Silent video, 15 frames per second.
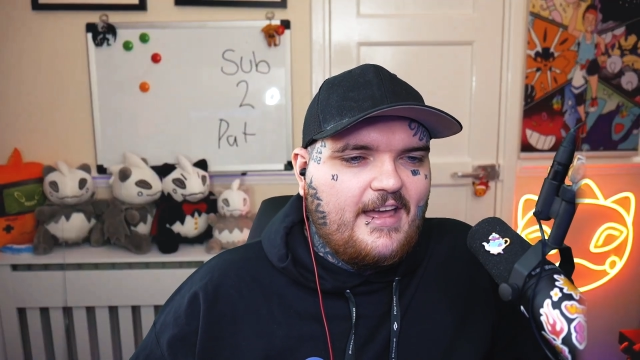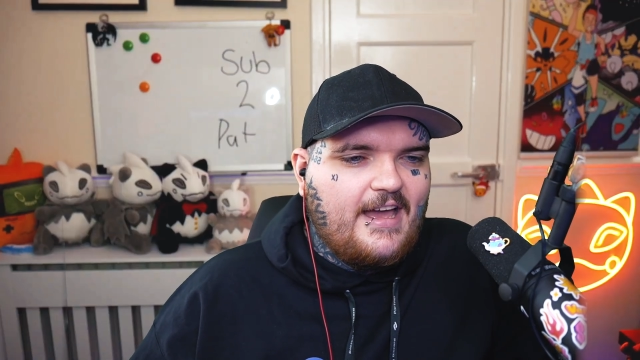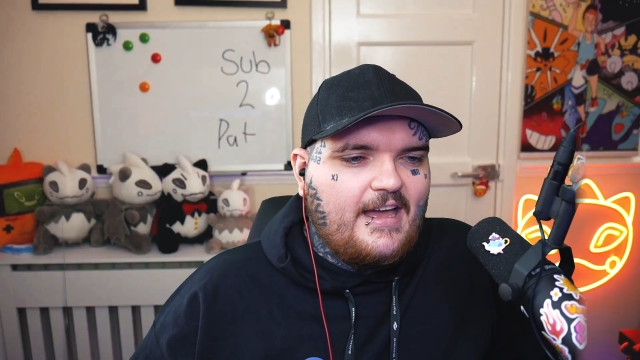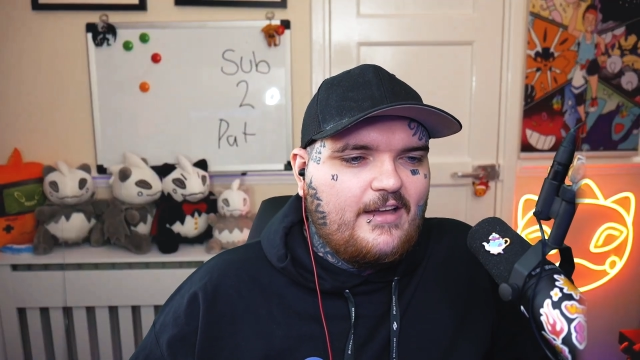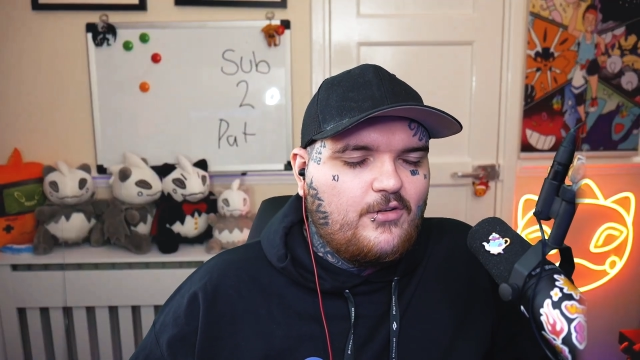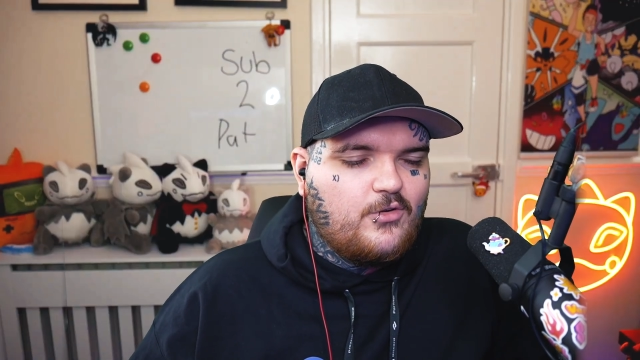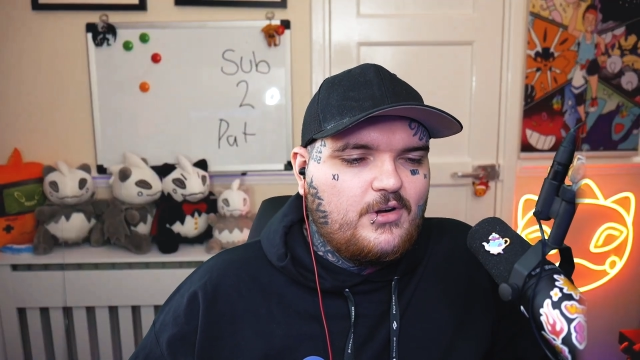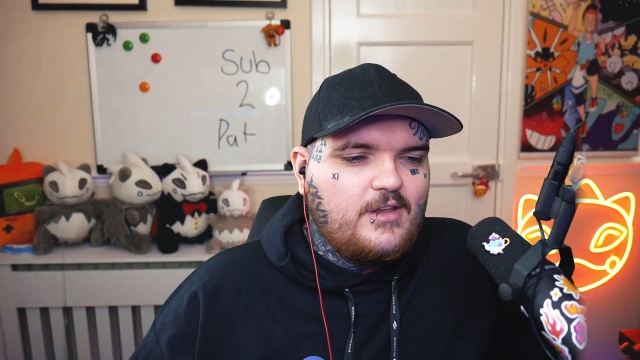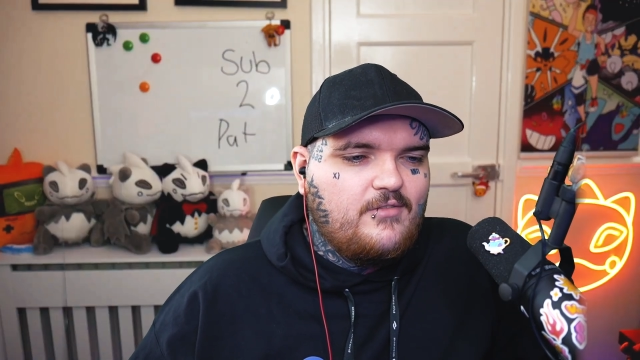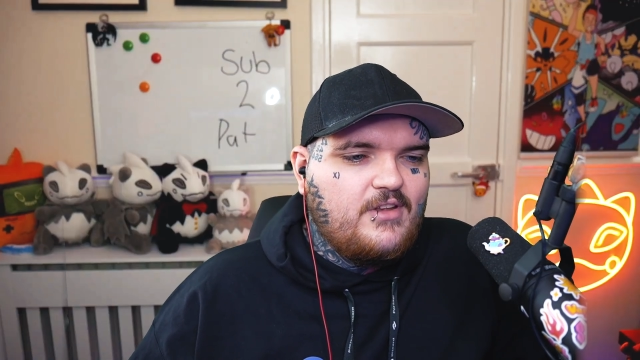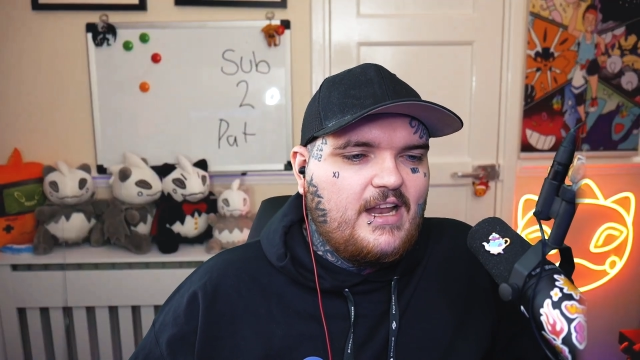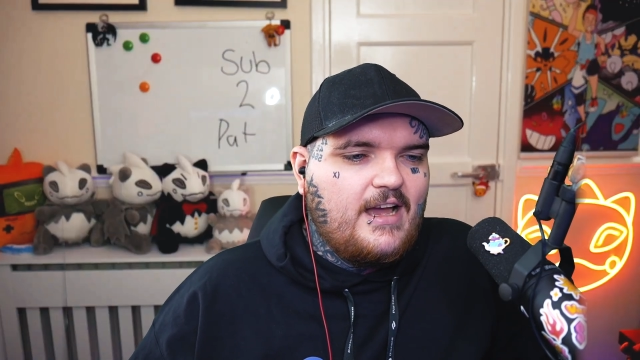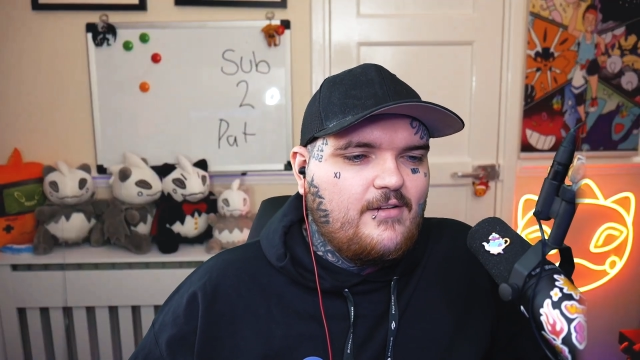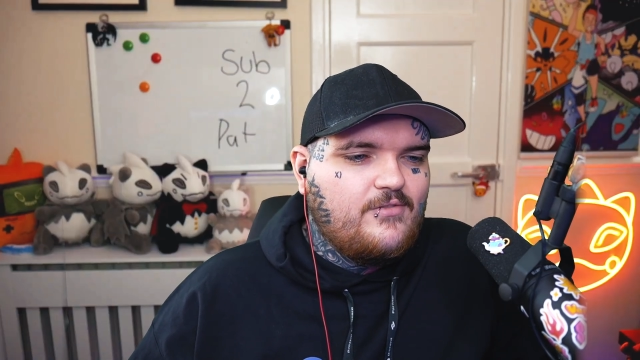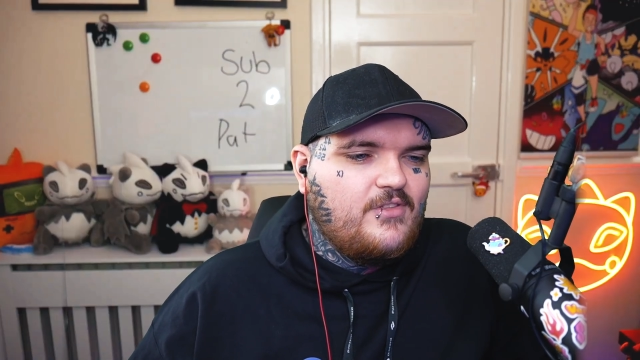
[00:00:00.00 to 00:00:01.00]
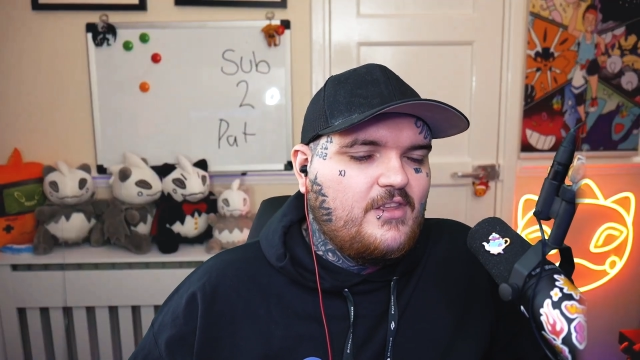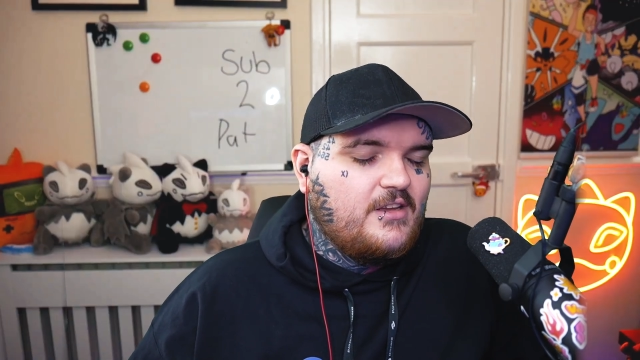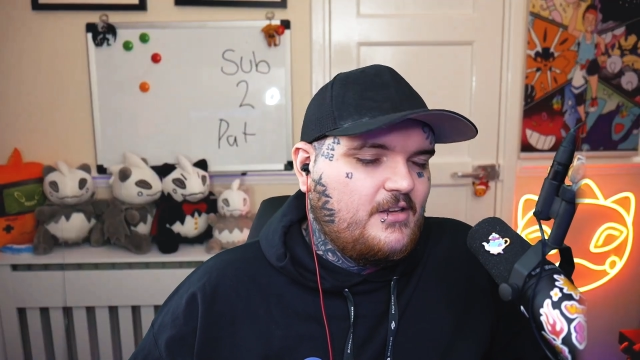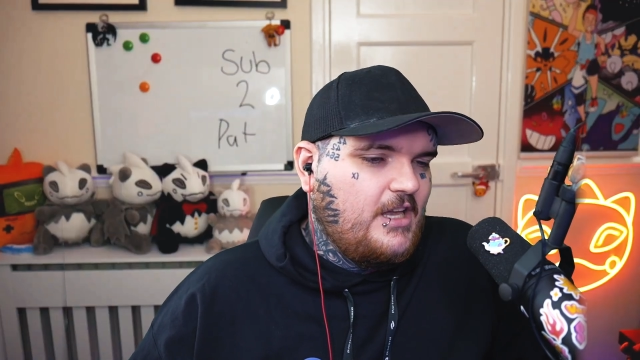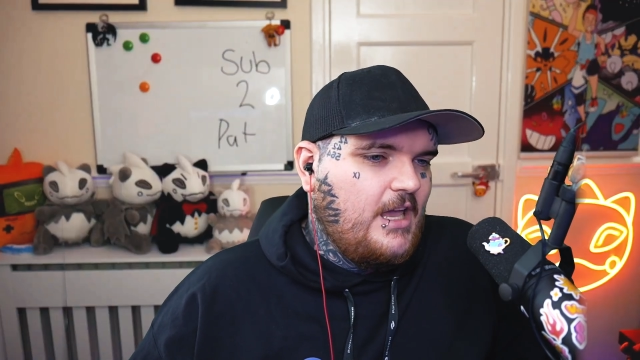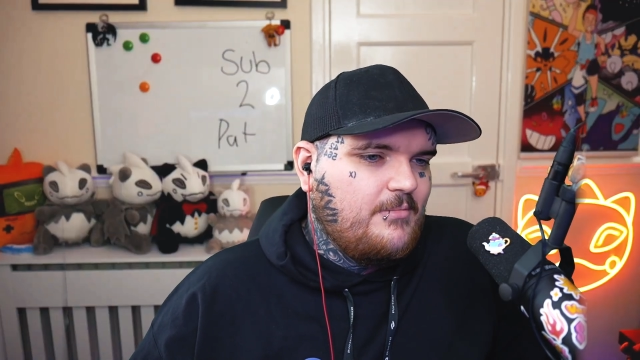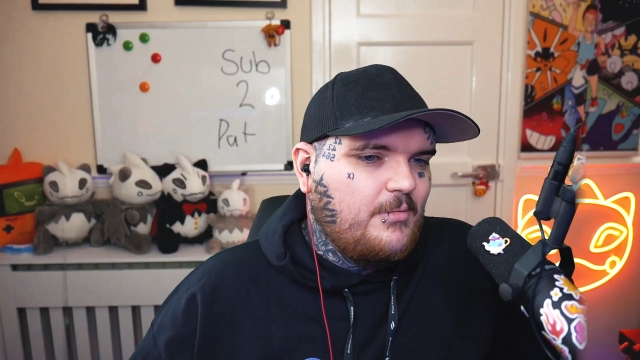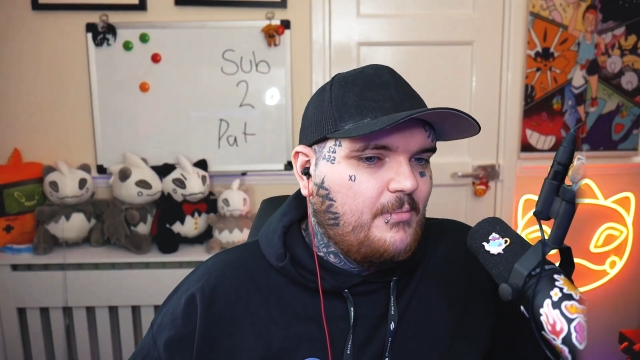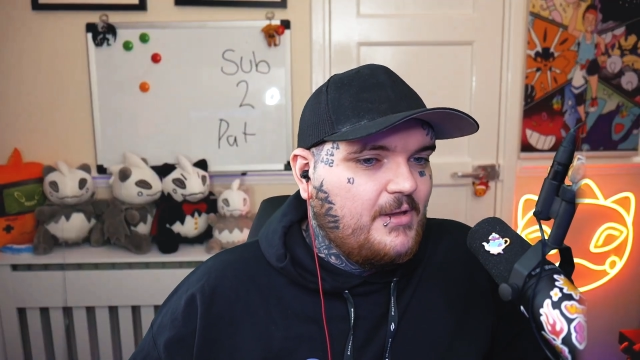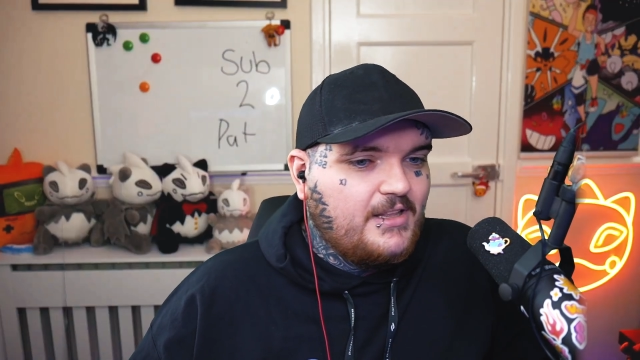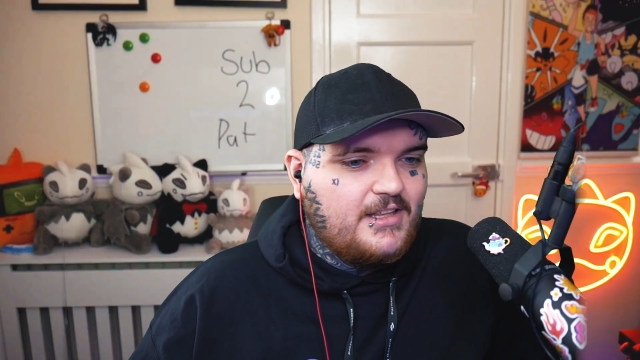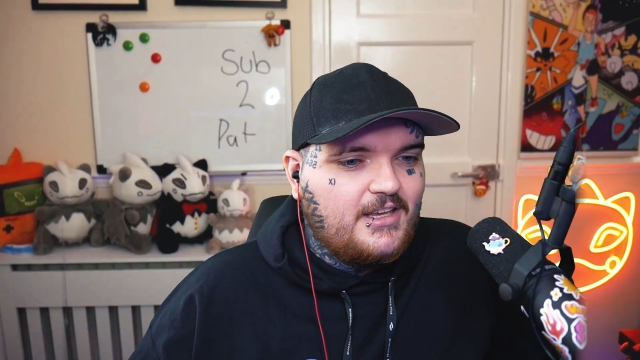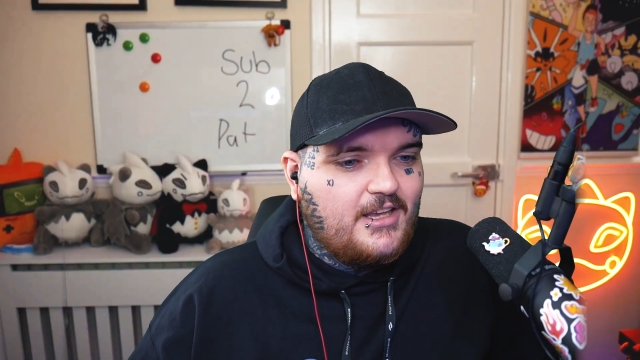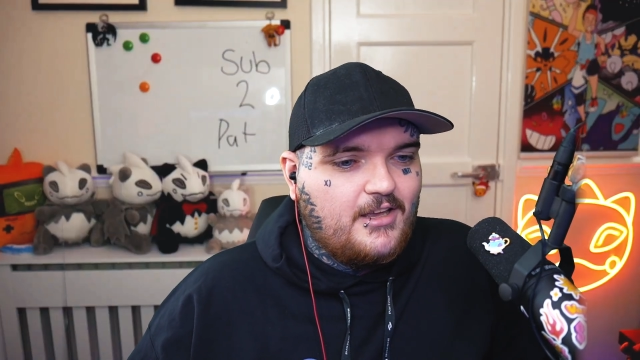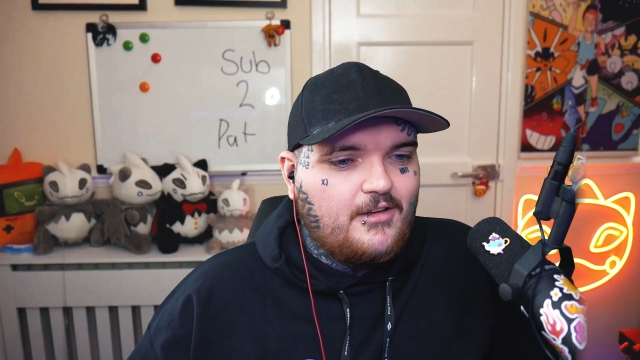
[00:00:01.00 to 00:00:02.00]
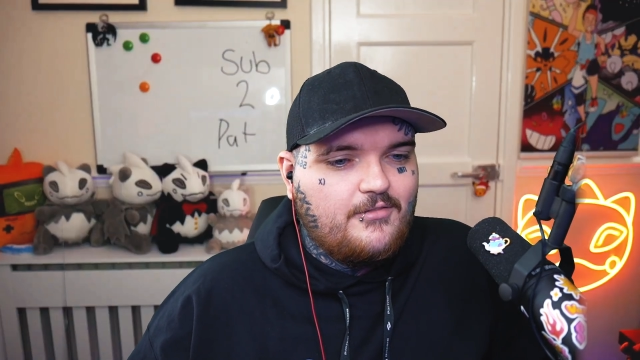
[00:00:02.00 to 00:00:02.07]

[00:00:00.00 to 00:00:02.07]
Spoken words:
that or even have the capability